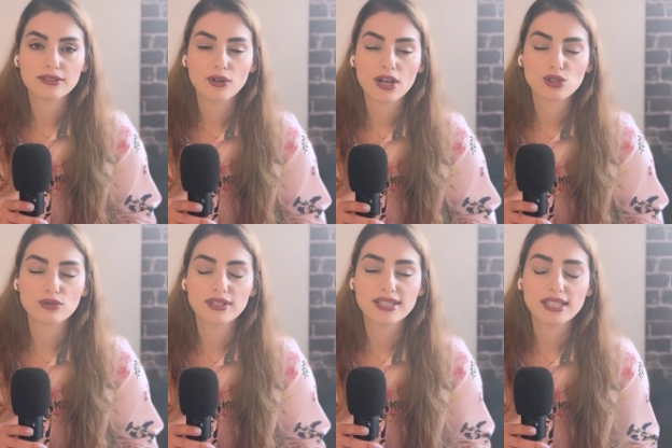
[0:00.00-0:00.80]
tries to
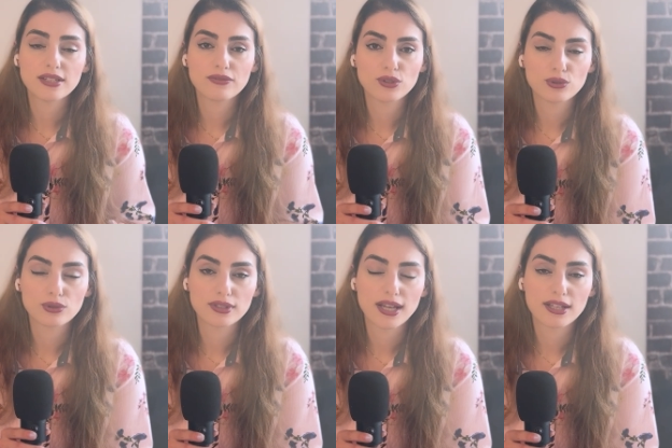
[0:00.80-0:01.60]
deceive
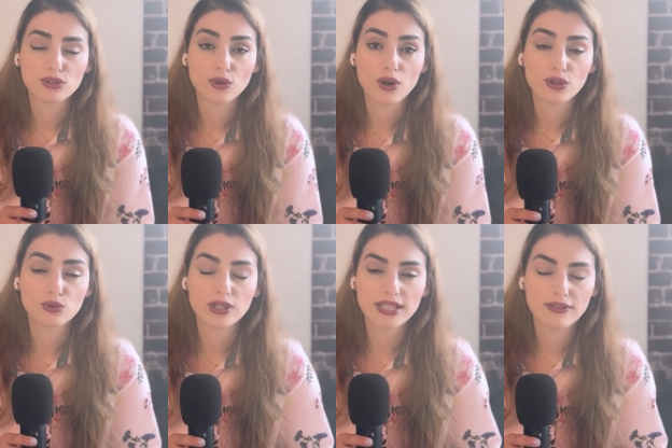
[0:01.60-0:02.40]
you that you are
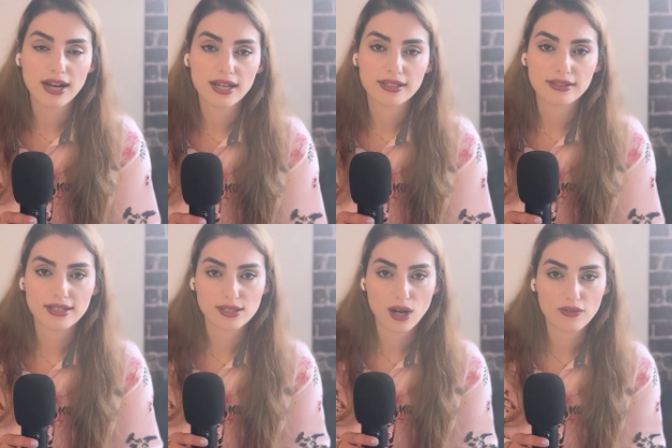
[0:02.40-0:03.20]
doing great
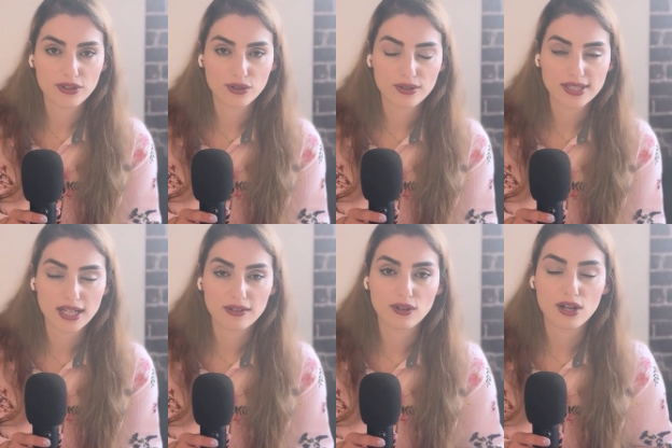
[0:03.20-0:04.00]
starving
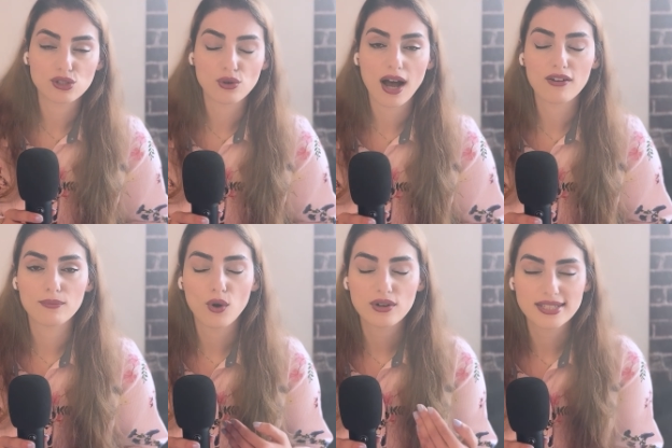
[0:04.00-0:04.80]
yourself because you have
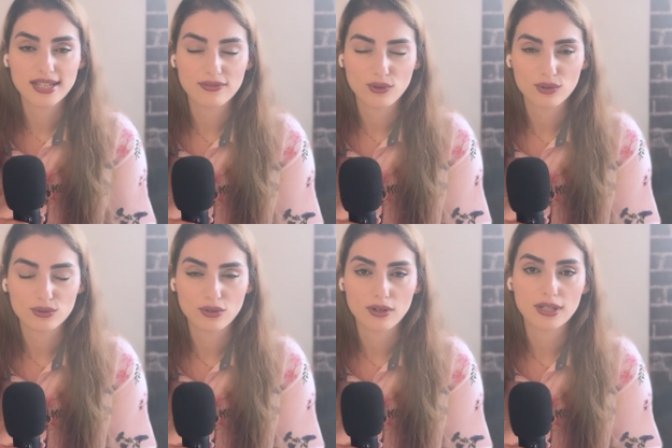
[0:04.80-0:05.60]
more
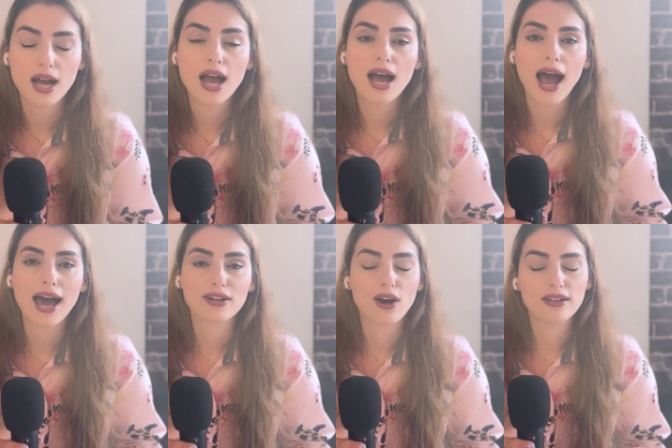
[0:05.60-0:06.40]
self-control
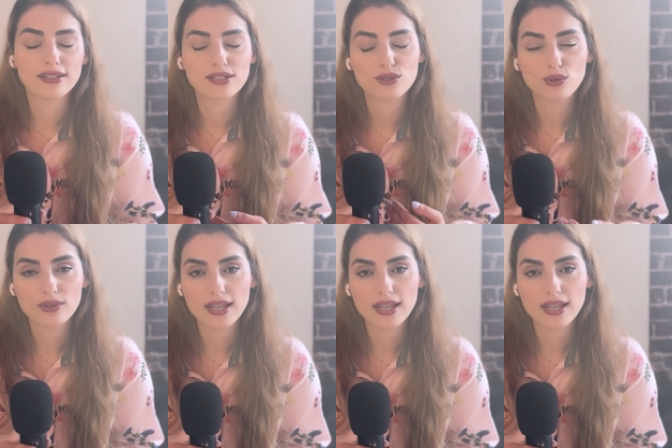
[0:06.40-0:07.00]
and others don't